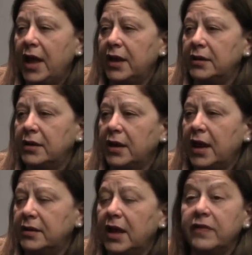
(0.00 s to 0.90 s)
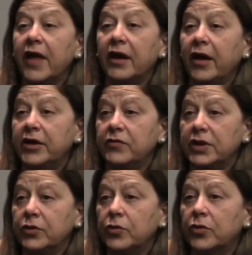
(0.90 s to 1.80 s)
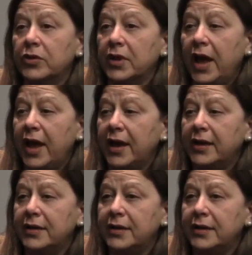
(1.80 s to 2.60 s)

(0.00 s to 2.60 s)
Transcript: and that kind of a school. And